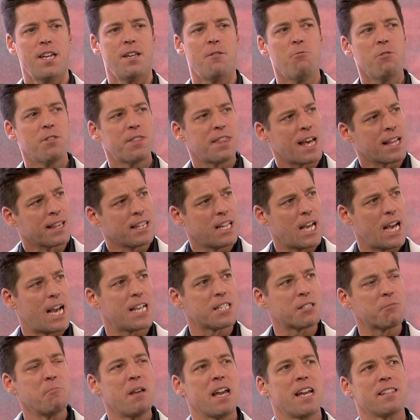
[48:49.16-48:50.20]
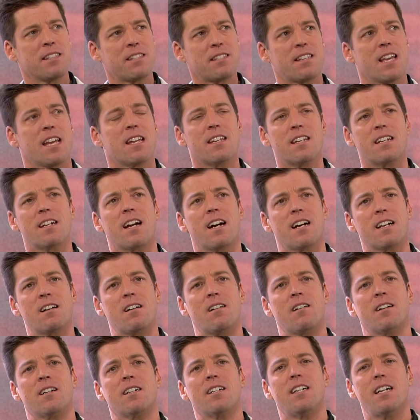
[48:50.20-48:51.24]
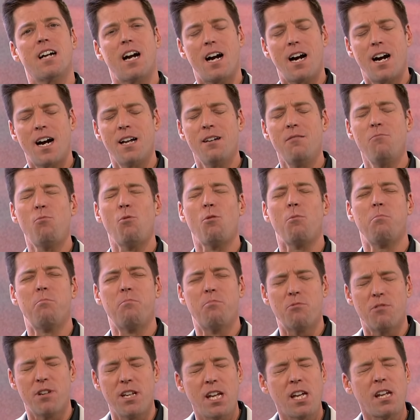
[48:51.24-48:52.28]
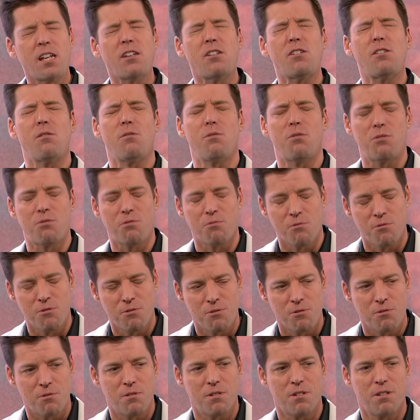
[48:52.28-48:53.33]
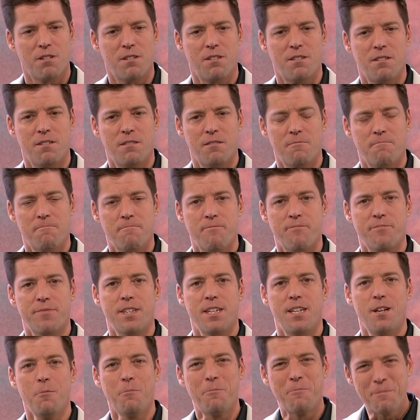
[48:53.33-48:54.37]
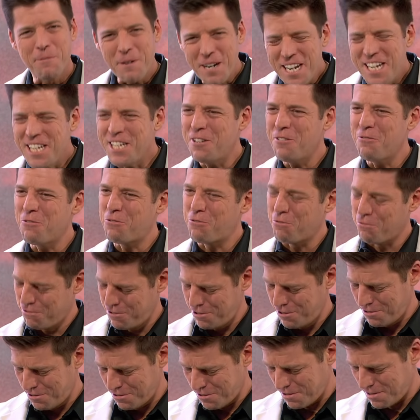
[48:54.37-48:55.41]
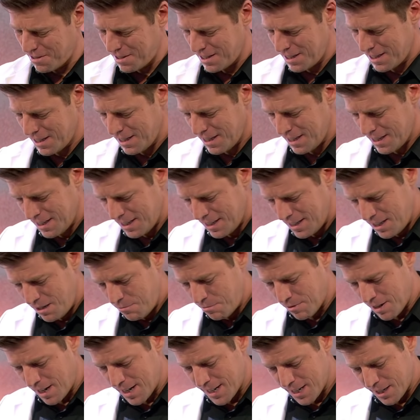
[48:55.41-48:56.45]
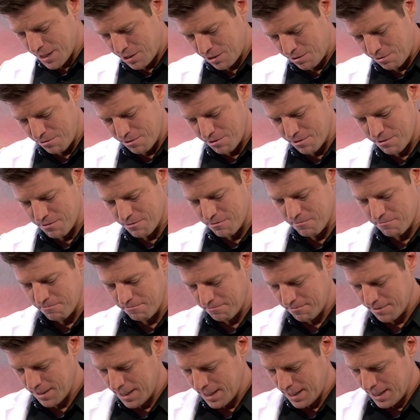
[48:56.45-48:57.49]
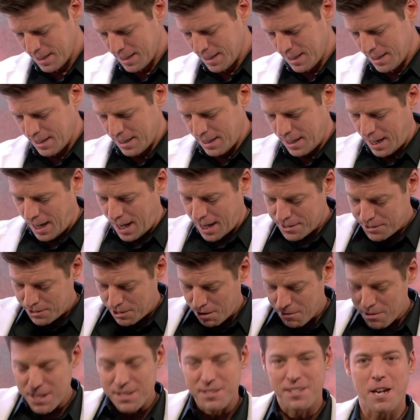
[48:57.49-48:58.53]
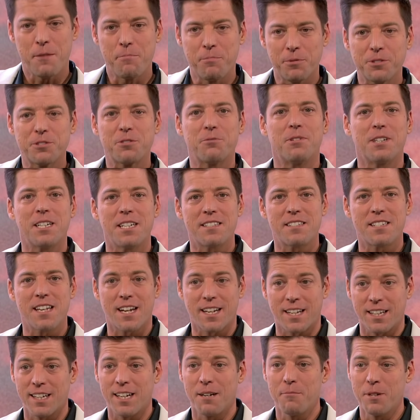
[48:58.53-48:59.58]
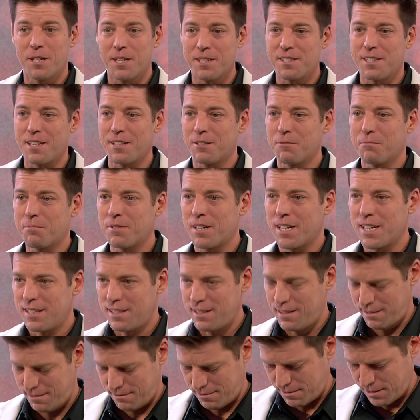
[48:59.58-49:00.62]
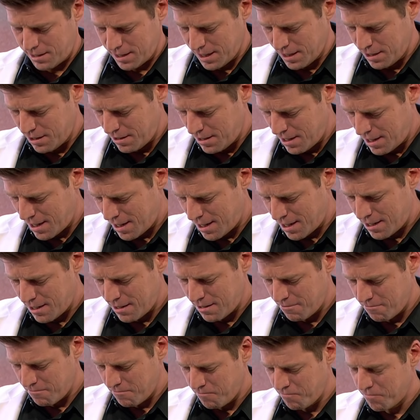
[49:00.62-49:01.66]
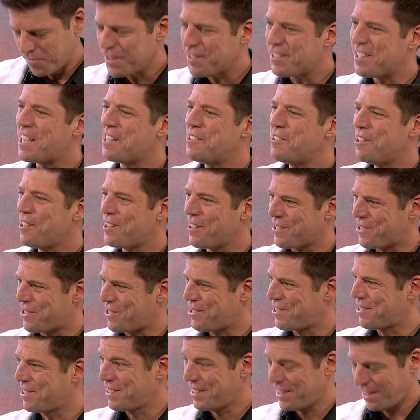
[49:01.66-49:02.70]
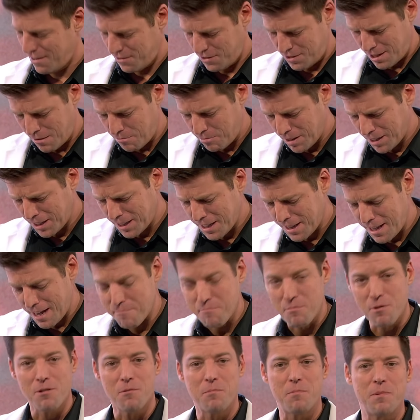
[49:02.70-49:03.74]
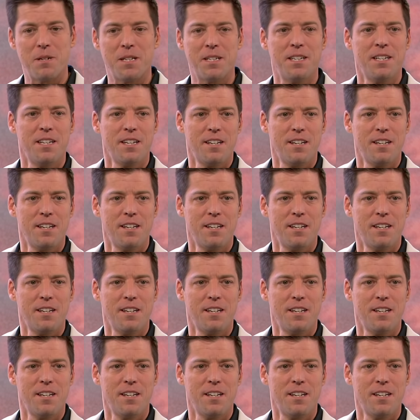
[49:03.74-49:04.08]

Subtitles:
with that last man standing kind of heart, God will bring you through. He'll bring you through. He brought us through. And so this April 22nd, I'm going to celebrate 10 years of stepping into that pulpit